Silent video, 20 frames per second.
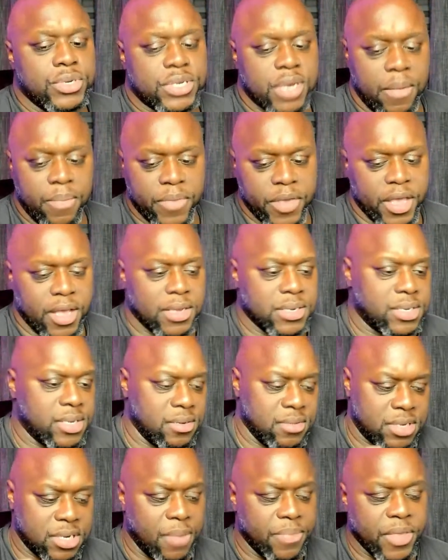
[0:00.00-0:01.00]
something else.
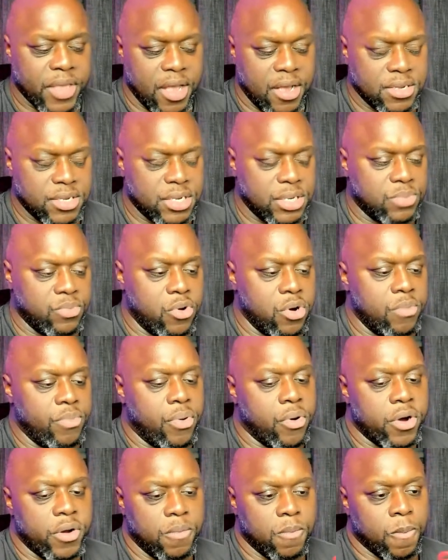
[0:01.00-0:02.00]
So something else is more
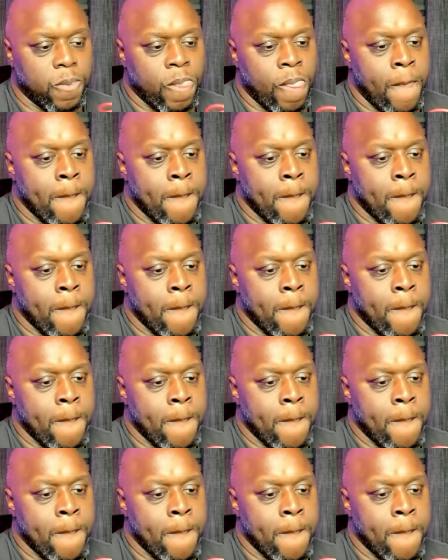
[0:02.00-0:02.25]
important.